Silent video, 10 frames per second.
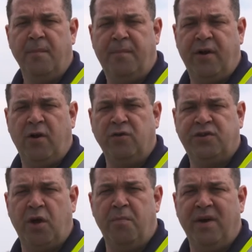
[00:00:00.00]
but it
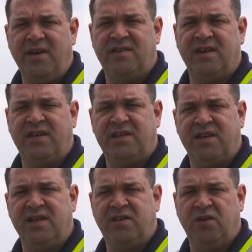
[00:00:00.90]
also meets and
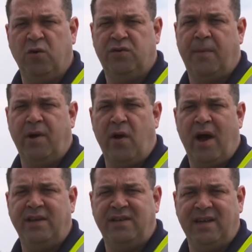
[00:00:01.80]
exceeds all
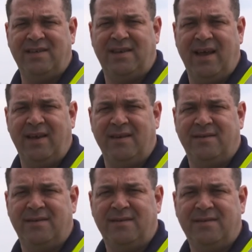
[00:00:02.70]
WHS standards.